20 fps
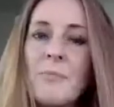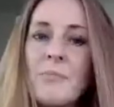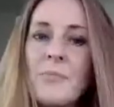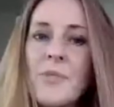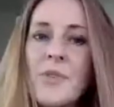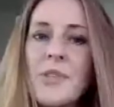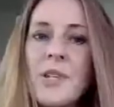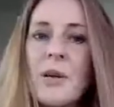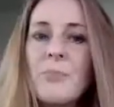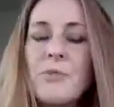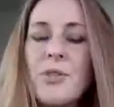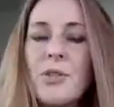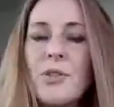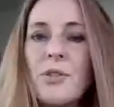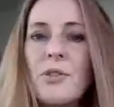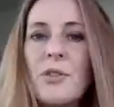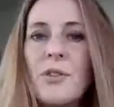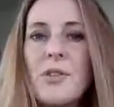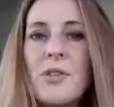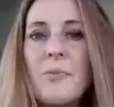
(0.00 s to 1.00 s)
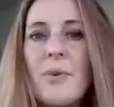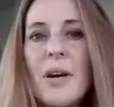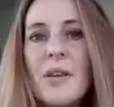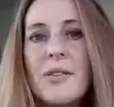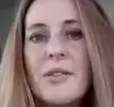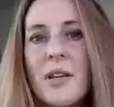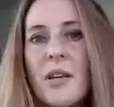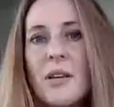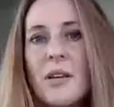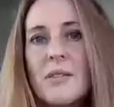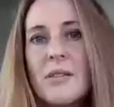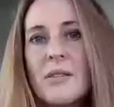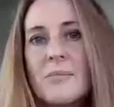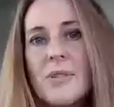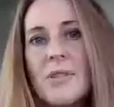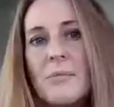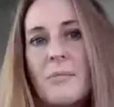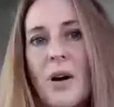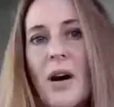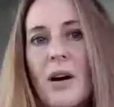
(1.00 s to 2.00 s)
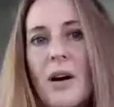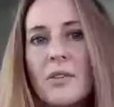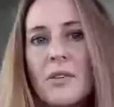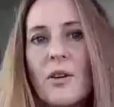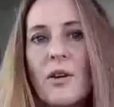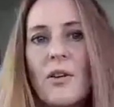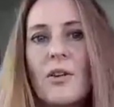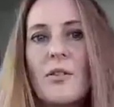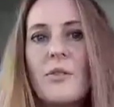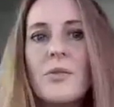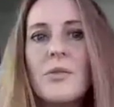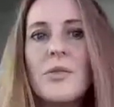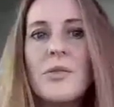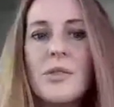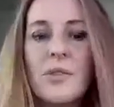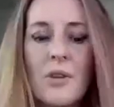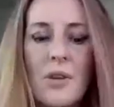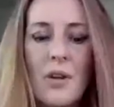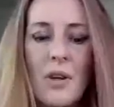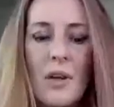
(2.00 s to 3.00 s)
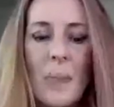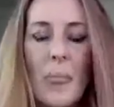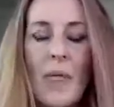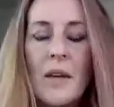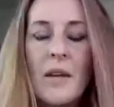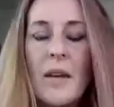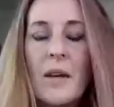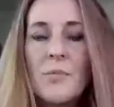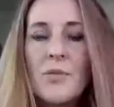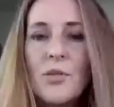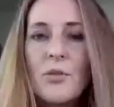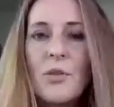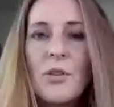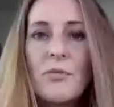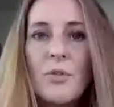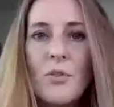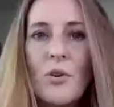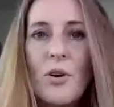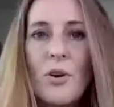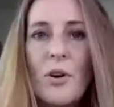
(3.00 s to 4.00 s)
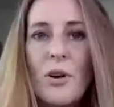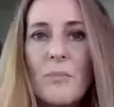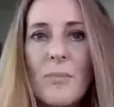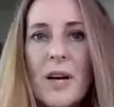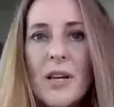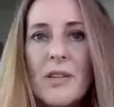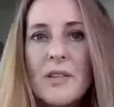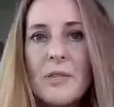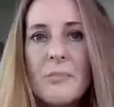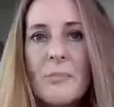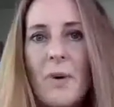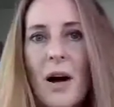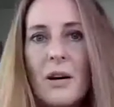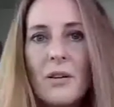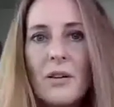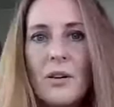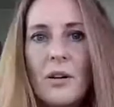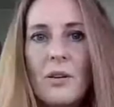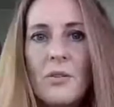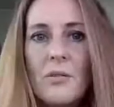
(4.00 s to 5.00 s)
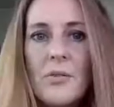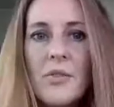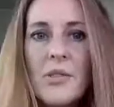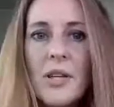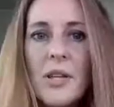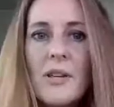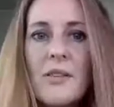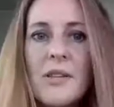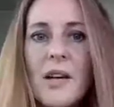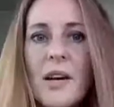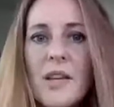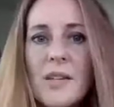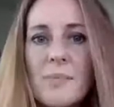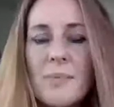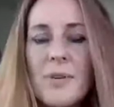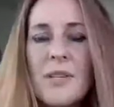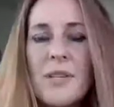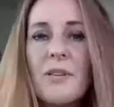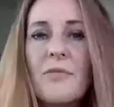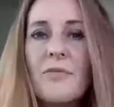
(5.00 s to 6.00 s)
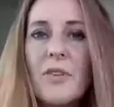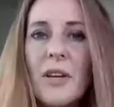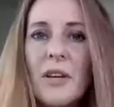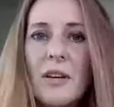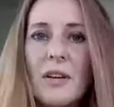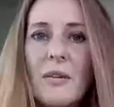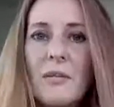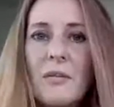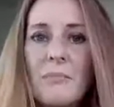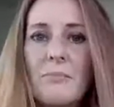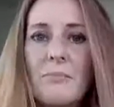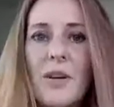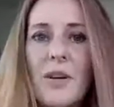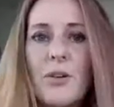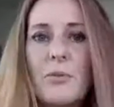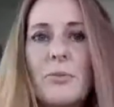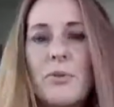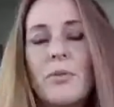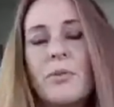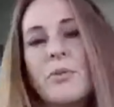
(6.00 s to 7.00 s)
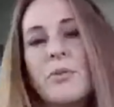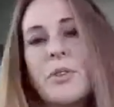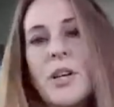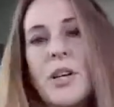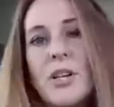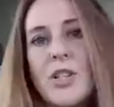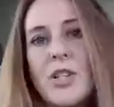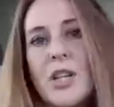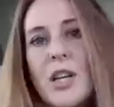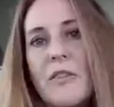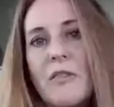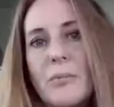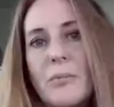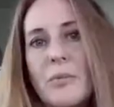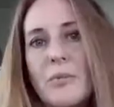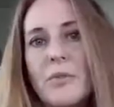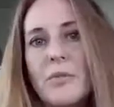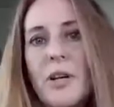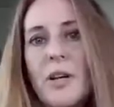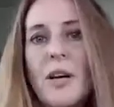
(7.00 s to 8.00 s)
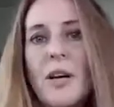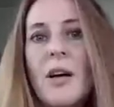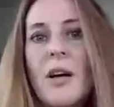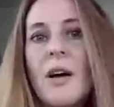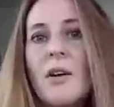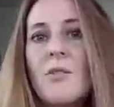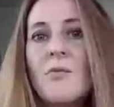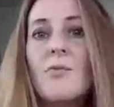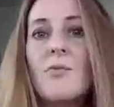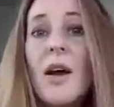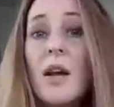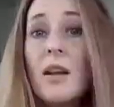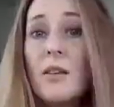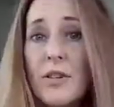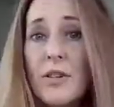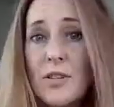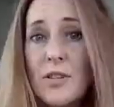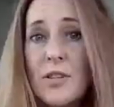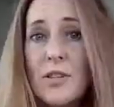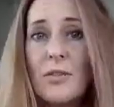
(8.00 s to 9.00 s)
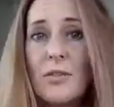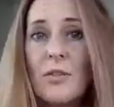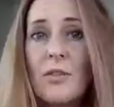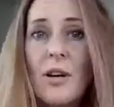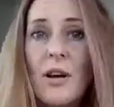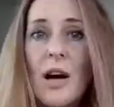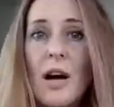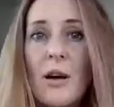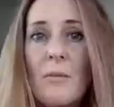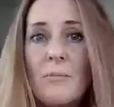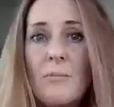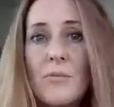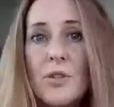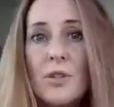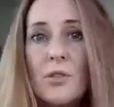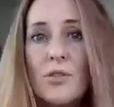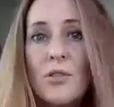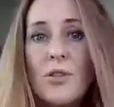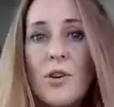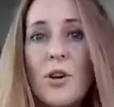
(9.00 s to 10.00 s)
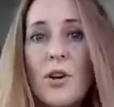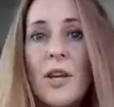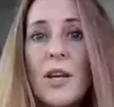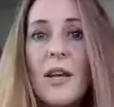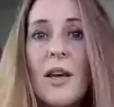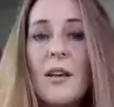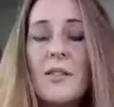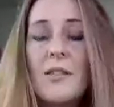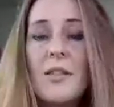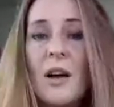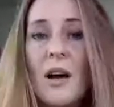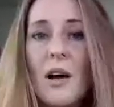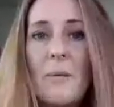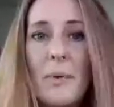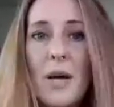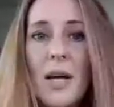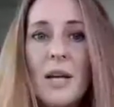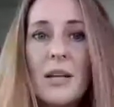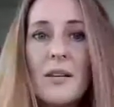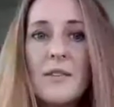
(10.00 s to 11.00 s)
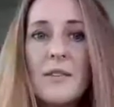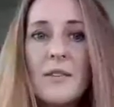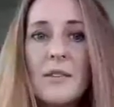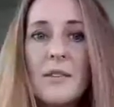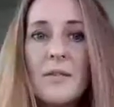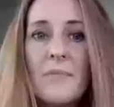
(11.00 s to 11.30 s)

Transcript: Step 2 is about setting some SMART goals. Now, I'm sure you've all heard about SMART goals. These are specific, measurable, achievable, relevant to your journey, and time-based.